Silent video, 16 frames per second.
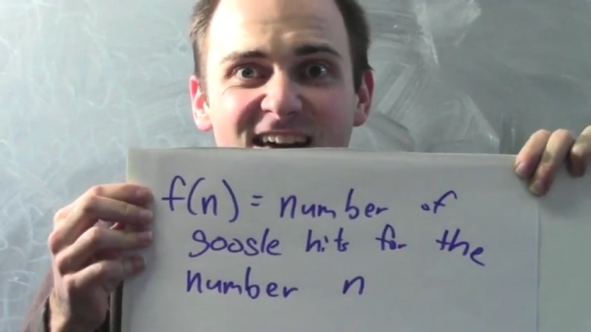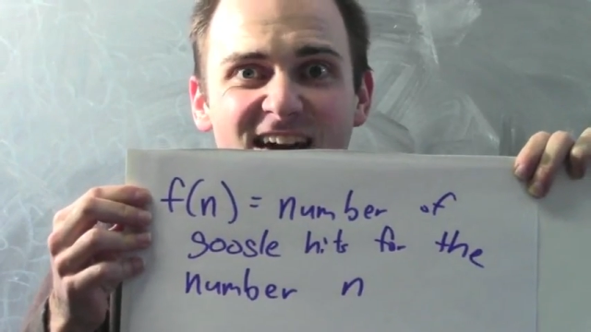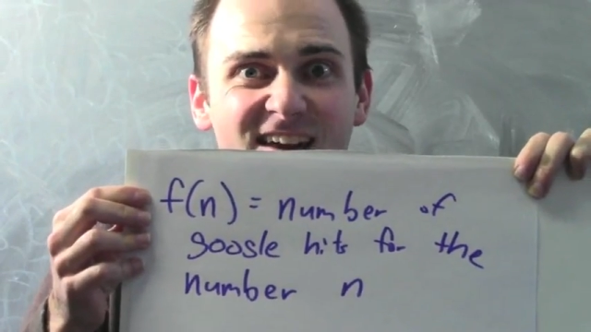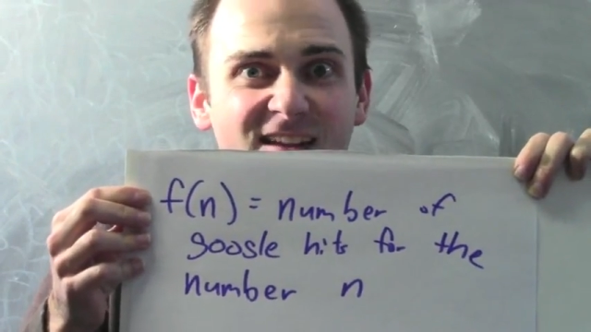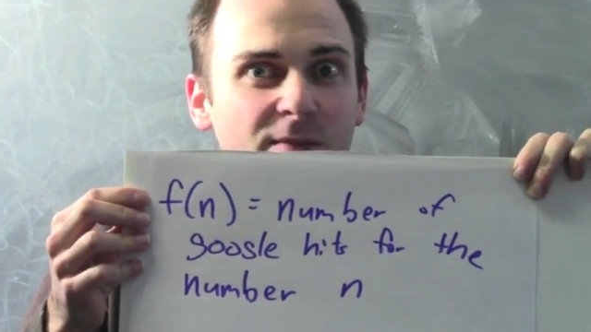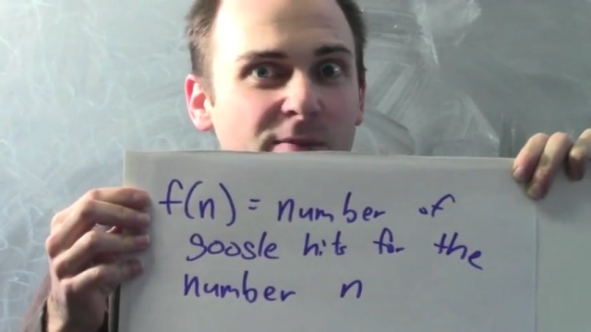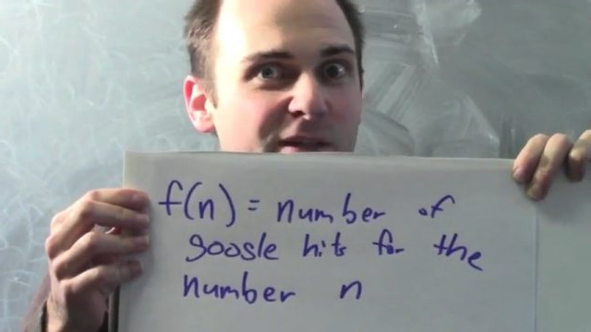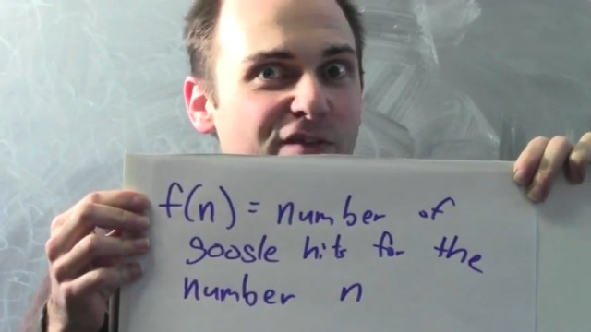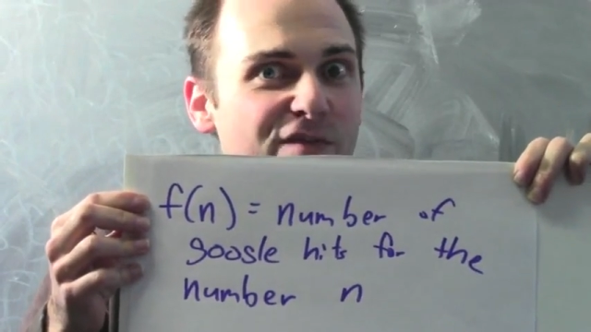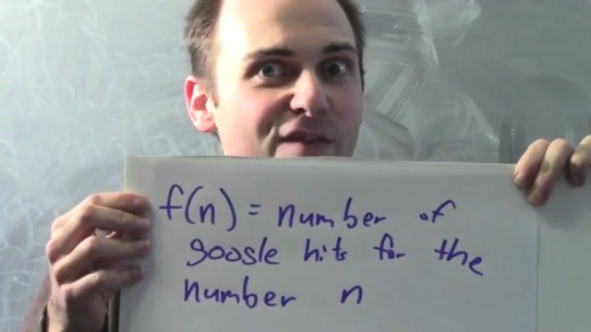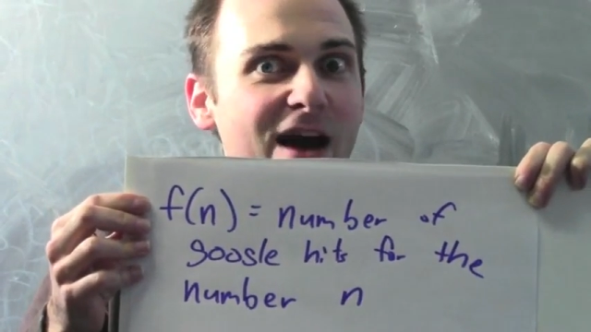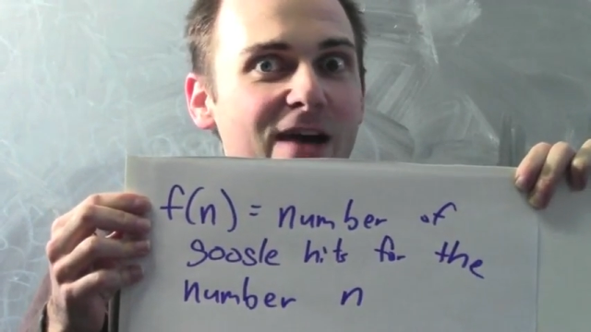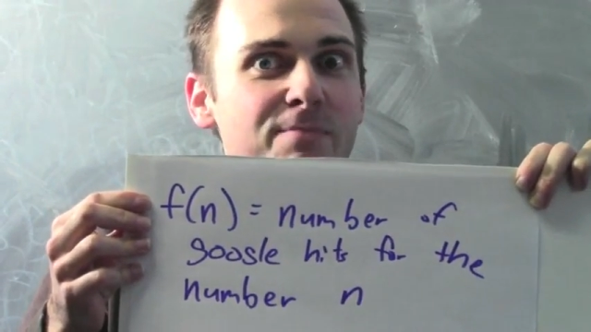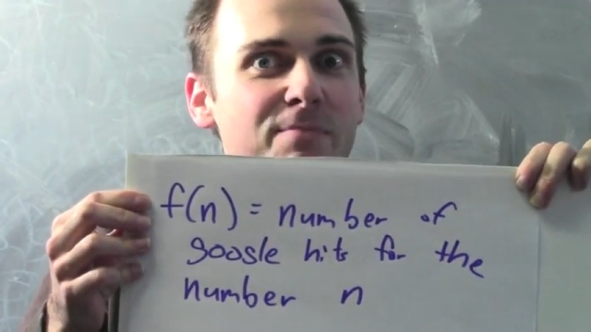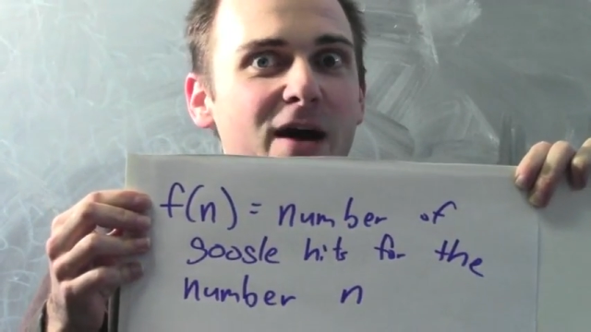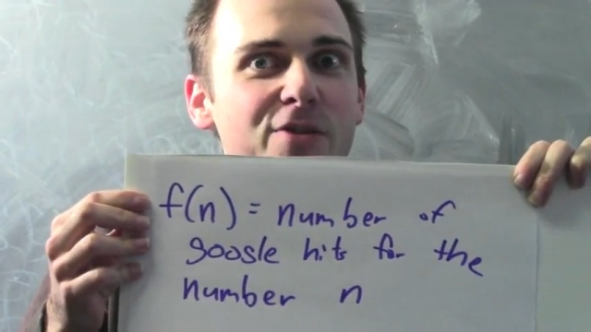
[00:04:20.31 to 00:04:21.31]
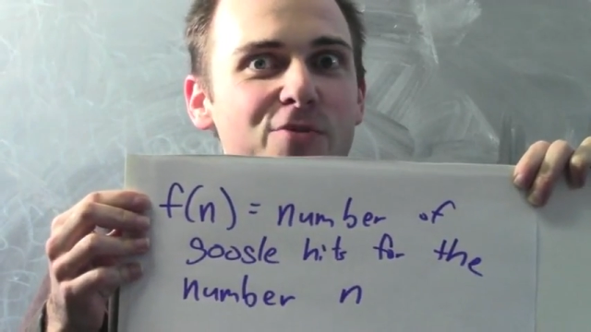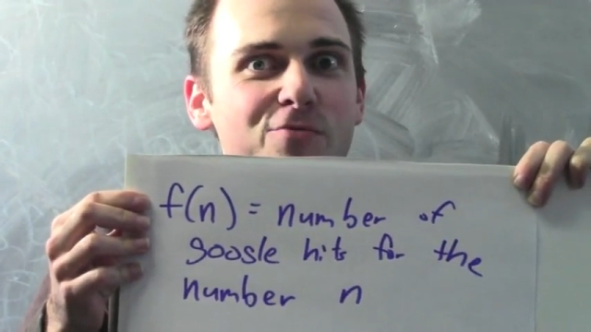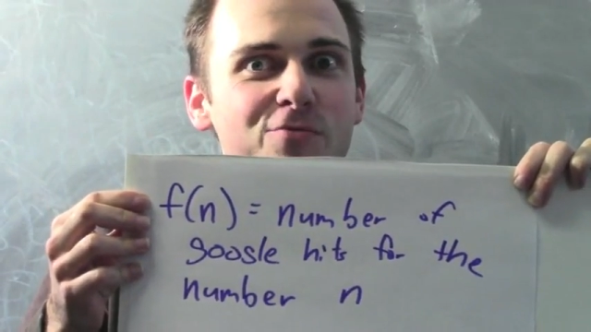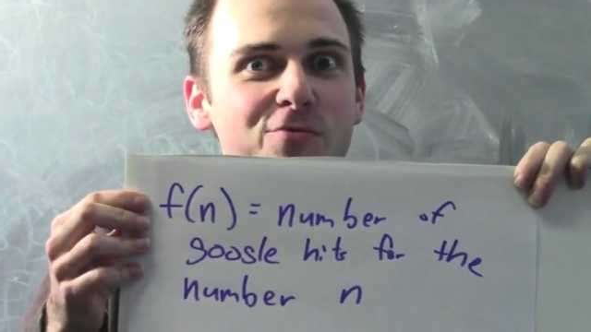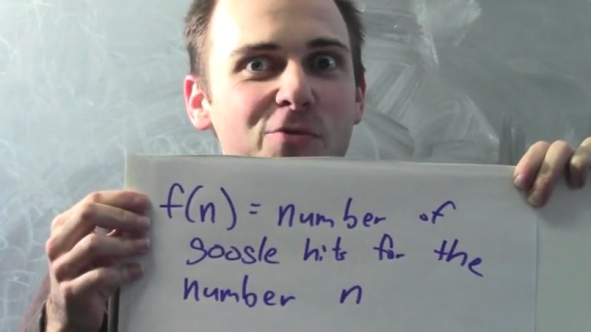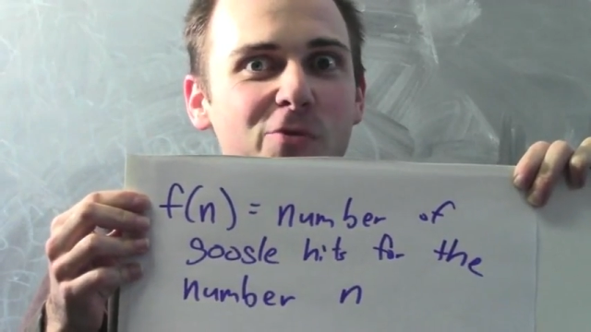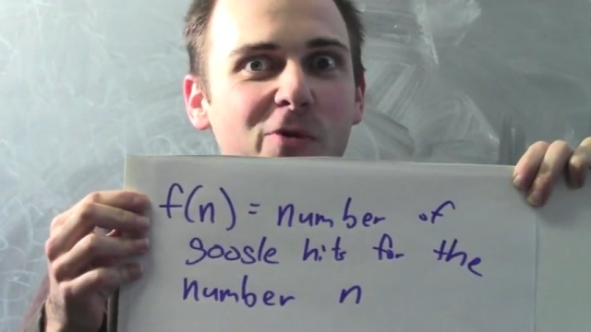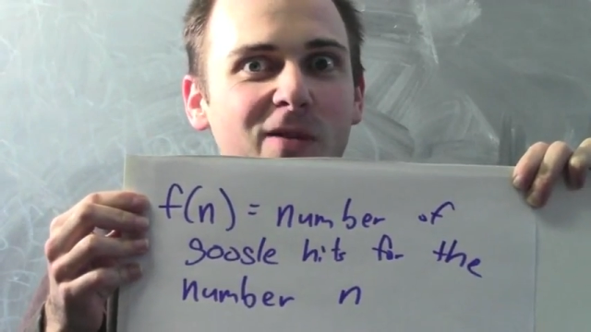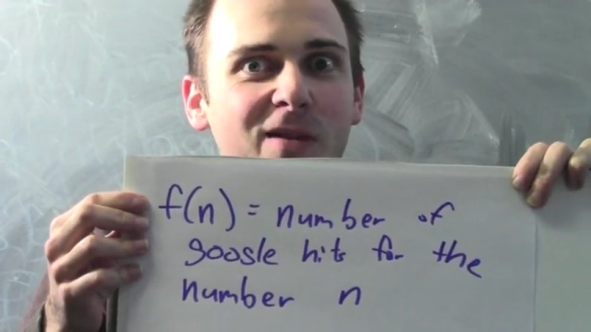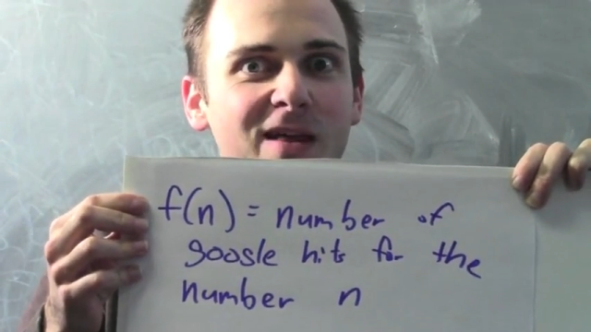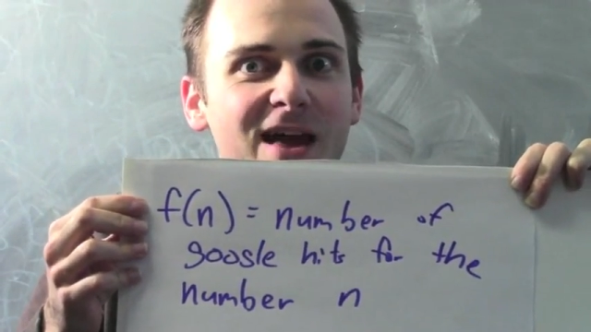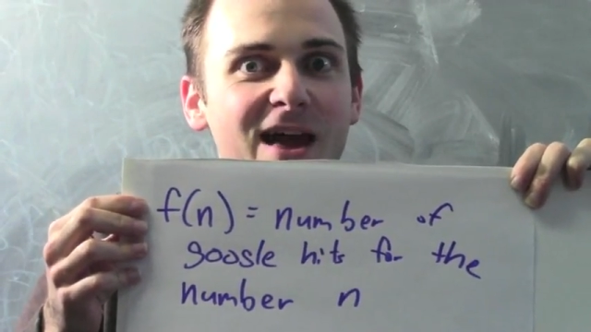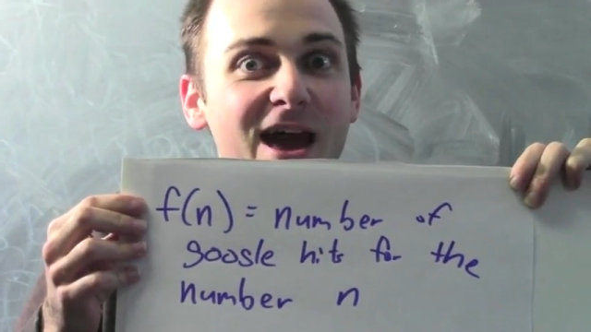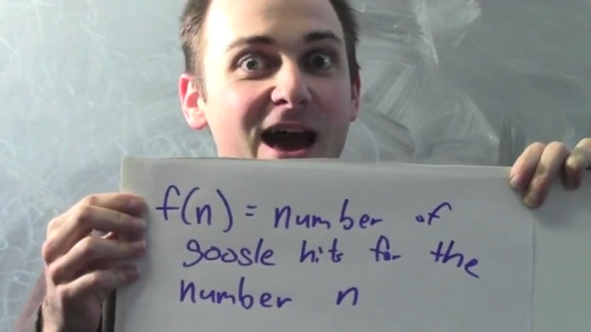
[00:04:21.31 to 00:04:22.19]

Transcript: and I'll be defined by the rule